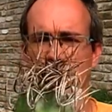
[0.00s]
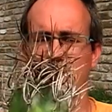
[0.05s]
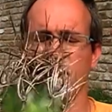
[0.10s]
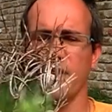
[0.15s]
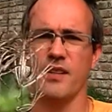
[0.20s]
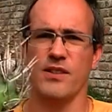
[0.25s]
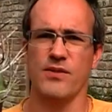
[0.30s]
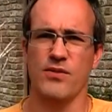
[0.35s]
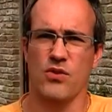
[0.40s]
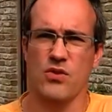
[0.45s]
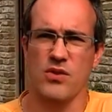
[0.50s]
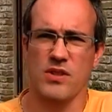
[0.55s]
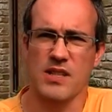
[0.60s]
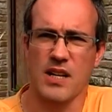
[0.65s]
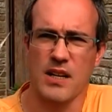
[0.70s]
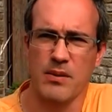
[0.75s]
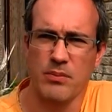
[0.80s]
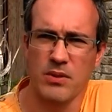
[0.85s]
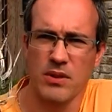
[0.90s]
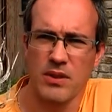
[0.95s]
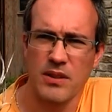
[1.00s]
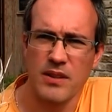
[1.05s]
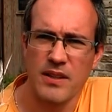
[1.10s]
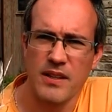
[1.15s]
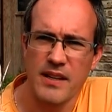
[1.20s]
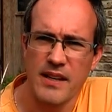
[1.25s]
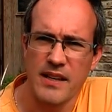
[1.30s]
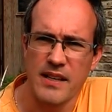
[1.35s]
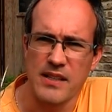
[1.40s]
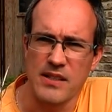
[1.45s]
This, for example,
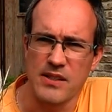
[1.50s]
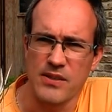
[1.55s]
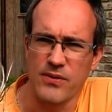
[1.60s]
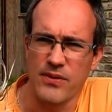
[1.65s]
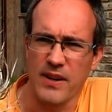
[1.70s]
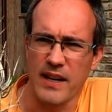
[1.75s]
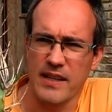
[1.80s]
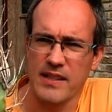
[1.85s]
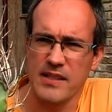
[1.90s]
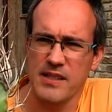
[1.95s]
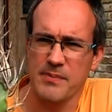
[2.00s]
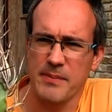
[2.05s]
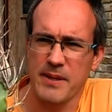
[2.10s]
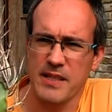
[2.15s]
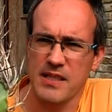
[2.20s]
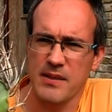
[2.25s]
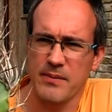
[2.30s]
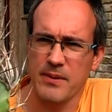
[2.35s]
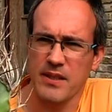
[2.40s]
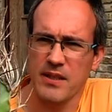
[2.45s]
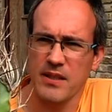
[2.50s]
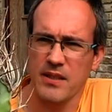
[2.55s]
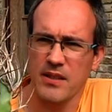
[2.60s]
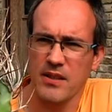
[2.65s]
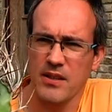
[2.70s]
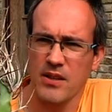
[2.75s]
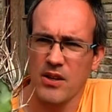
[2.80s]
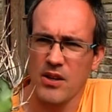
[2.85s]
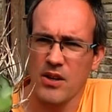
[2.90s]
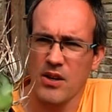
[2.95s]
is a fine specimen
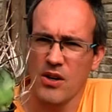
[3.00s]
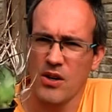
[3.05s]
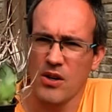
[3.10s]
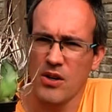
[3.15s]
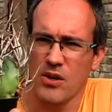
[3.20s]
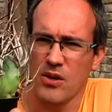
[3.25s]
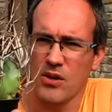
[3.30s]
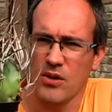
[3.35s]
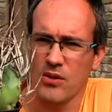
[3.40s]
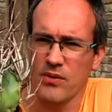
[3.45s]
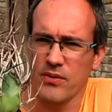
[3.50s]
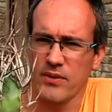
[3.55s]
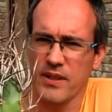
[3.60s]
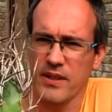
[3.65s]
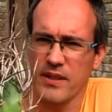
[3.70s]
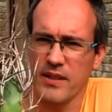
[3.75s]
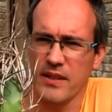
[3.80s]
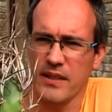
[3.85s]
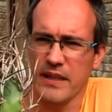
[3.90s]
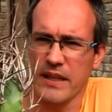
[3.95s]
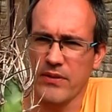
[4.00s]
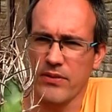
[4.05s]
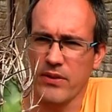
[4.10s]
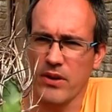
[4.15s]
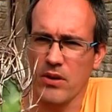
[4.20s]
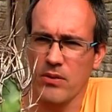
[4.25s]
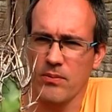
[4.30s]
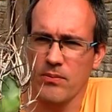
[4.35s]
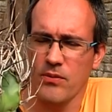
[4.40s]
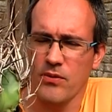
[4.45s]
of the
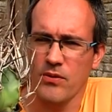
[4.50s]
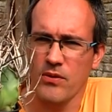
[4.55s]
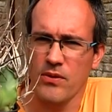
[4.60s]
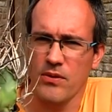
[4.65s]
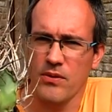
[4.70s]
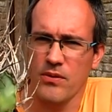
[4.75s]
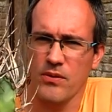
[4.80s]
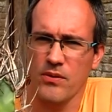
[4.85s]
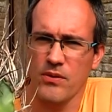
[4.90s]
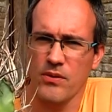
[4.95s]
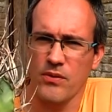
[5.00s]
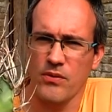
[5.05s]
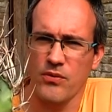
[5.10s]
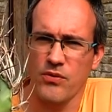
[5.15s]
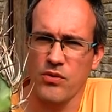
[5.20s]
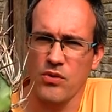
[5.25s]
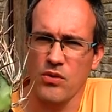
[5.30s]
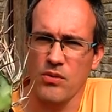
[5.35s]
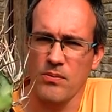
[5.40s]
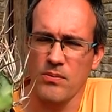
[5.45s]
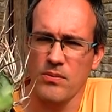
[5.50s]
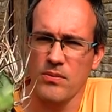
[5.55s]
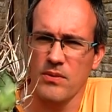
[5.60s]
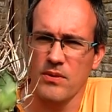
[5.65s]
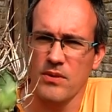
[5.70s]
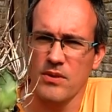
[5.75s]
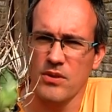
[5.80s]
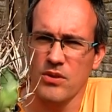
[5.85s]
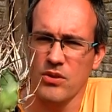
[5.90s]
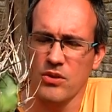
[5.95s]
Niveum form
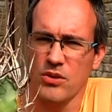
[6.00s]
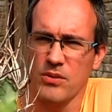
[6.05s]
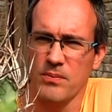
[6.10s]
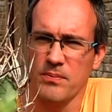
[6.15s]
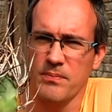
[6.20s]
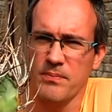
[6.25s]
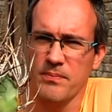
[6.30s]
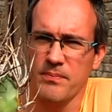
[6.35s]
nudum.